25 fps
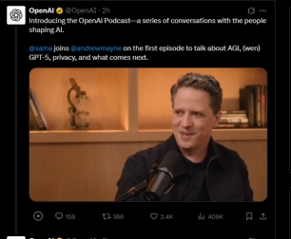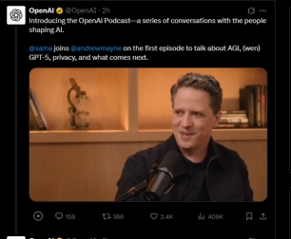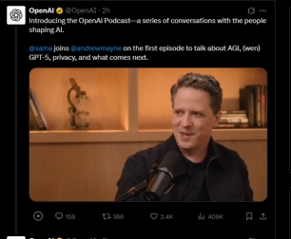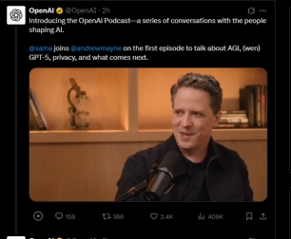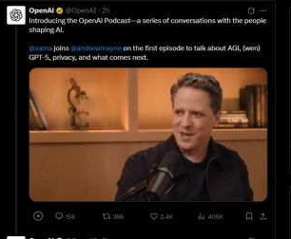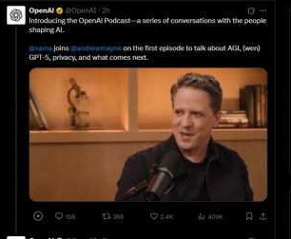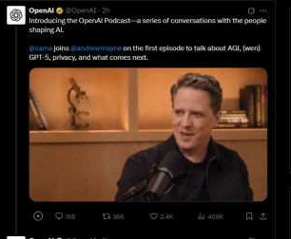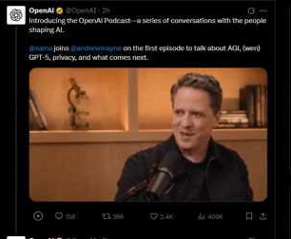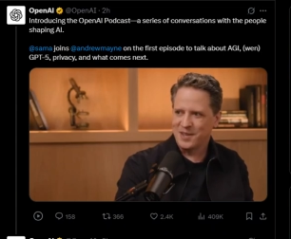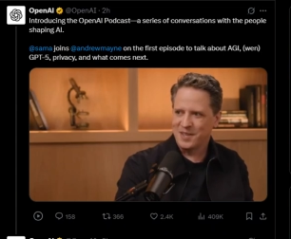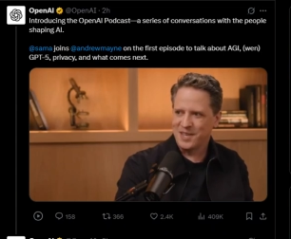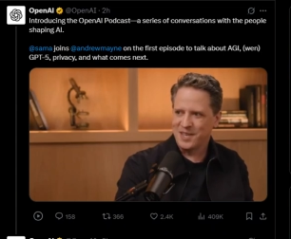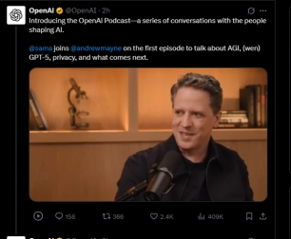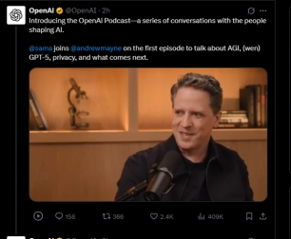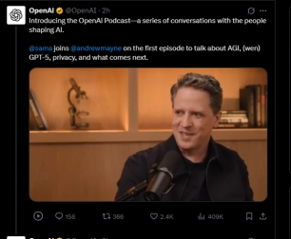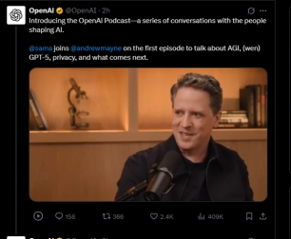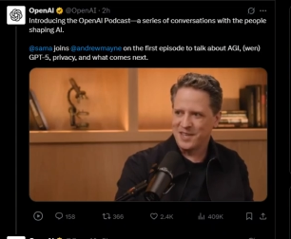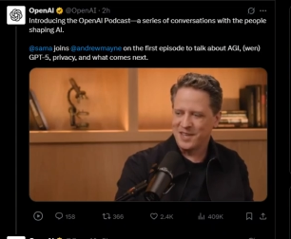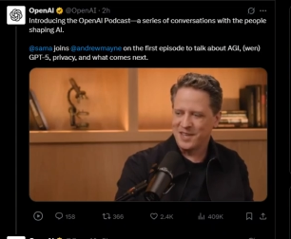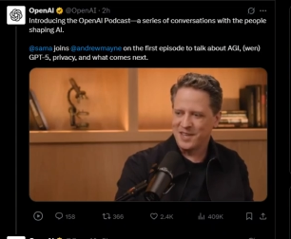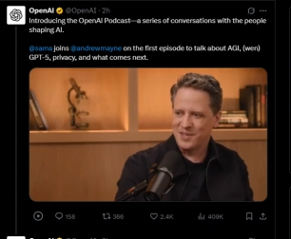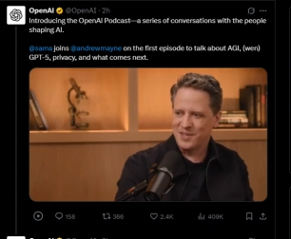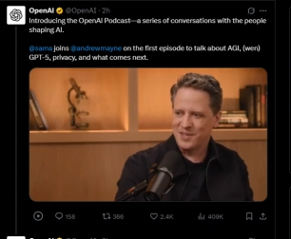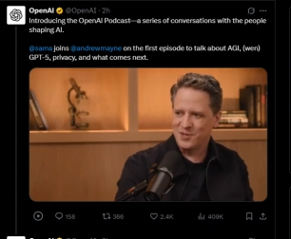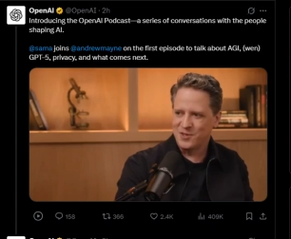can lead to
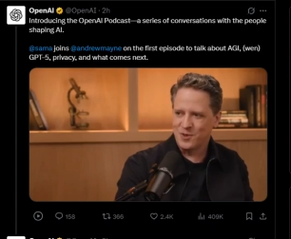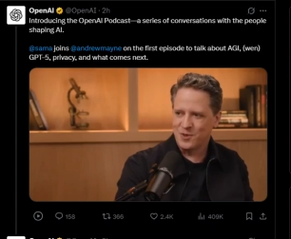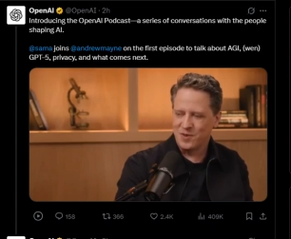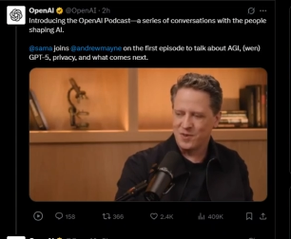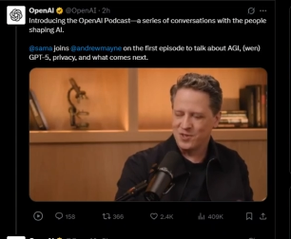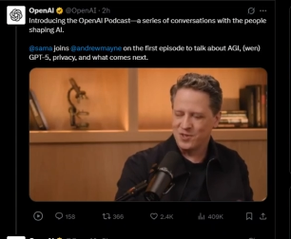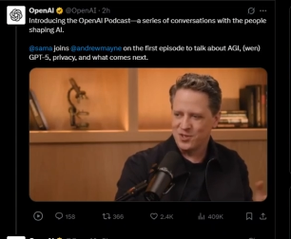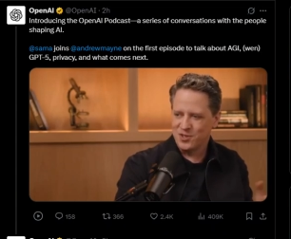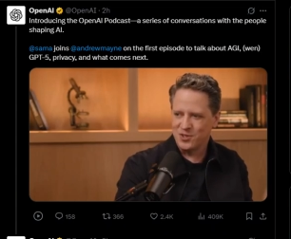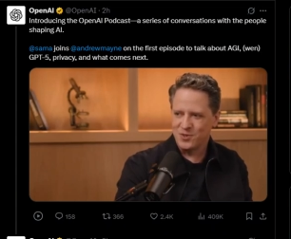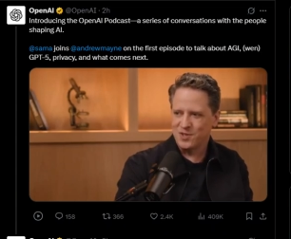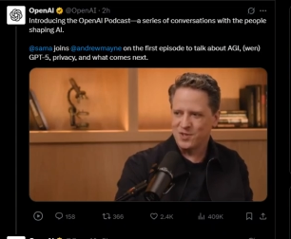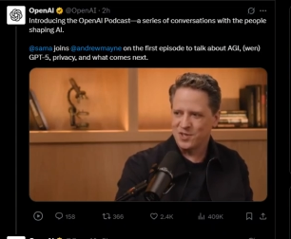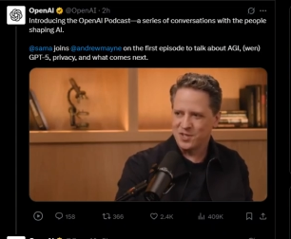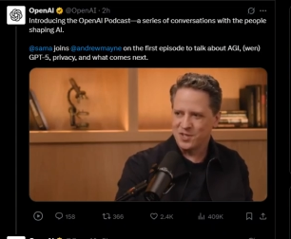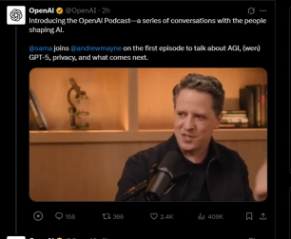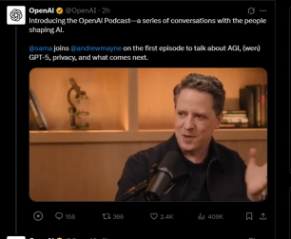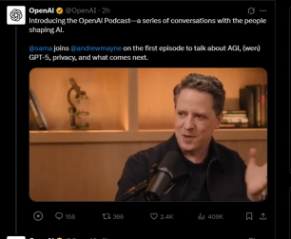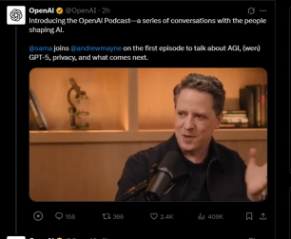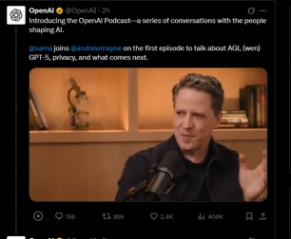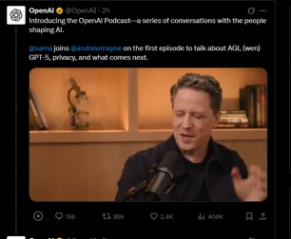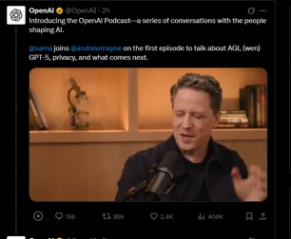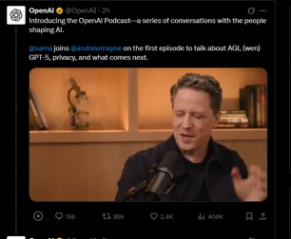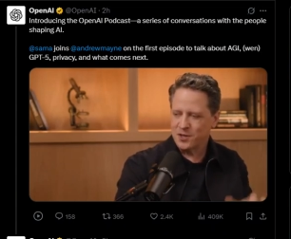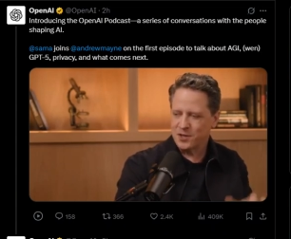kids sort of just doing the
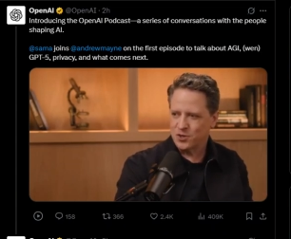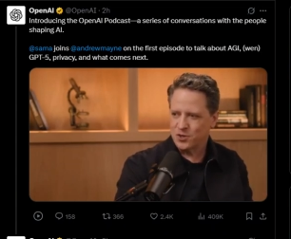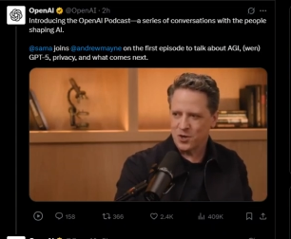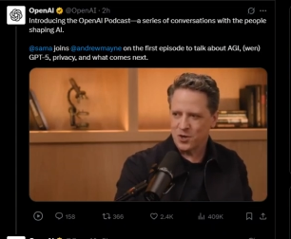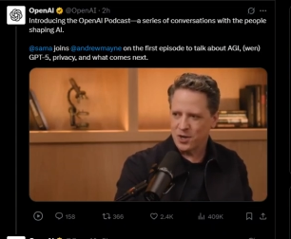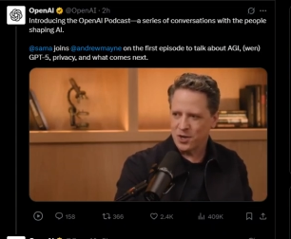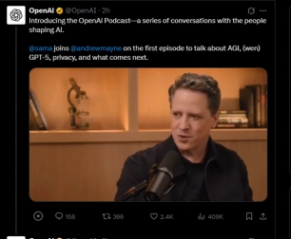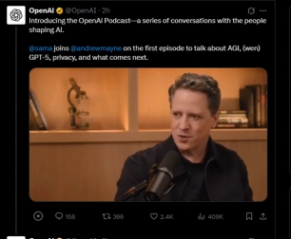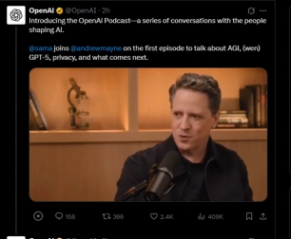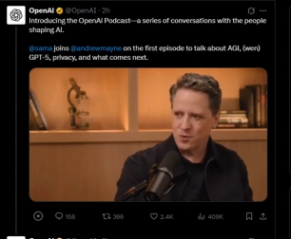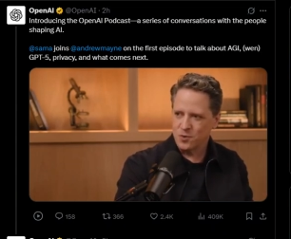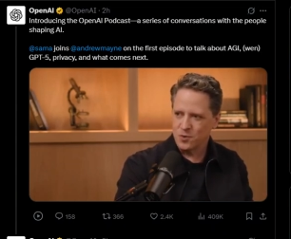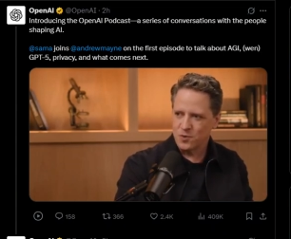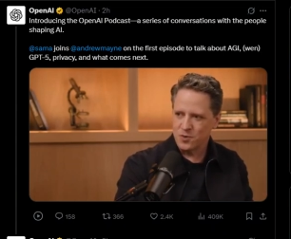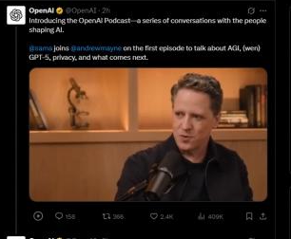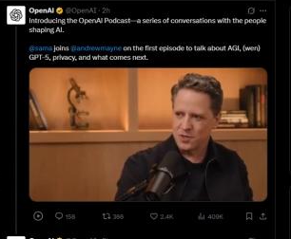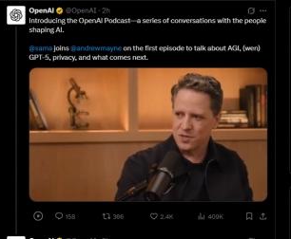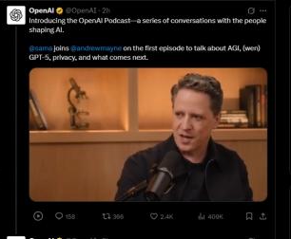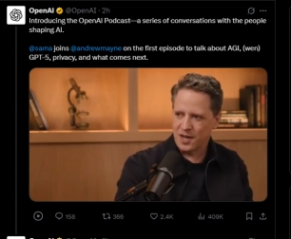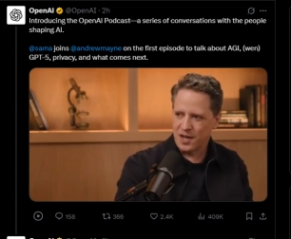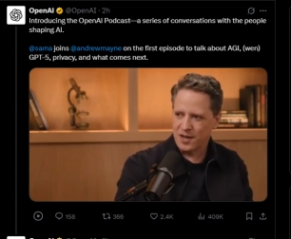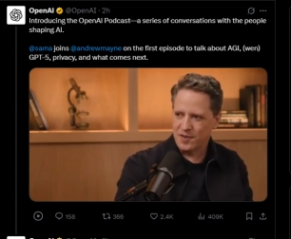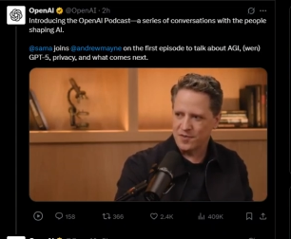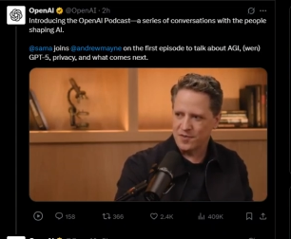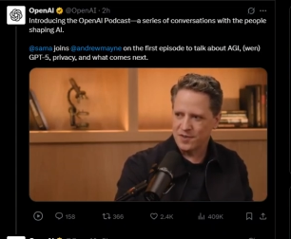same thing as trying to Google
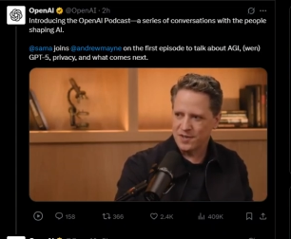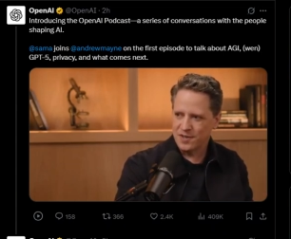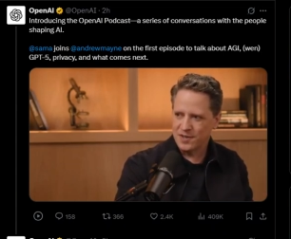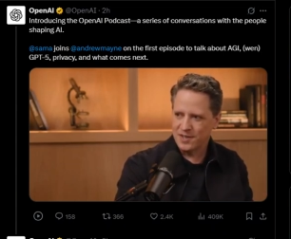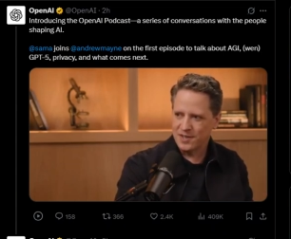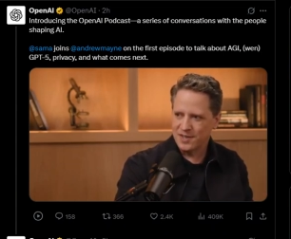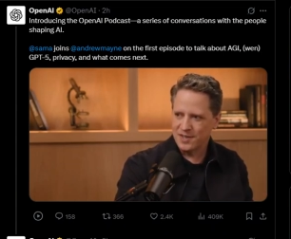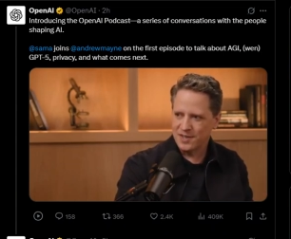stuff.